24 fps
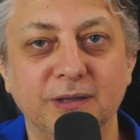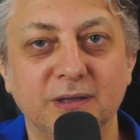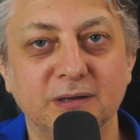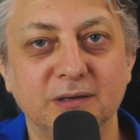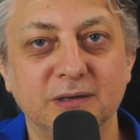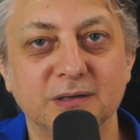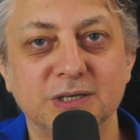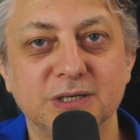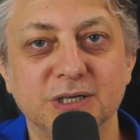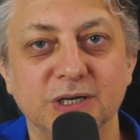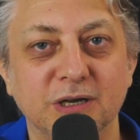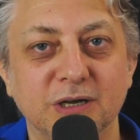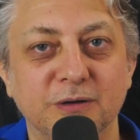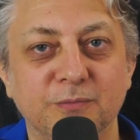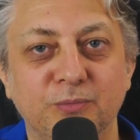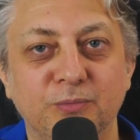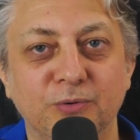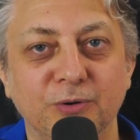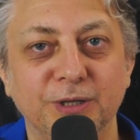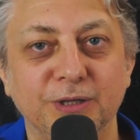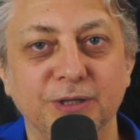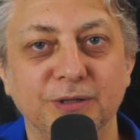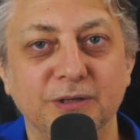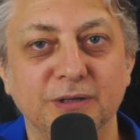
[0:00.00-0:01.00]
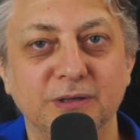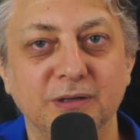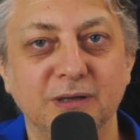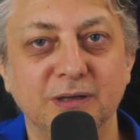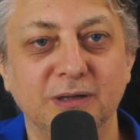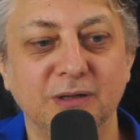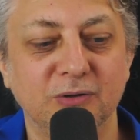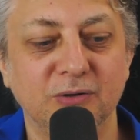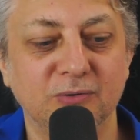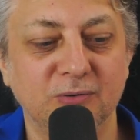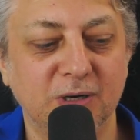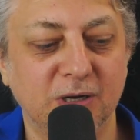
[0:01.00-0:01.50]
a checkpoint, and
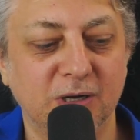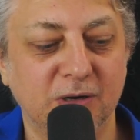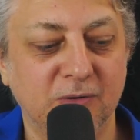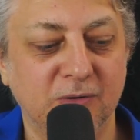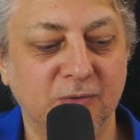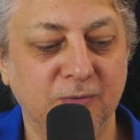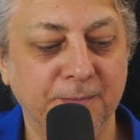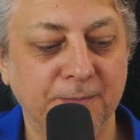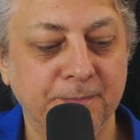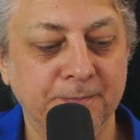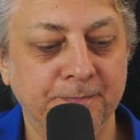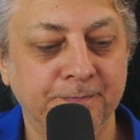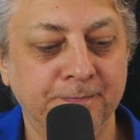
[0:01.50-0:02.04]
you know,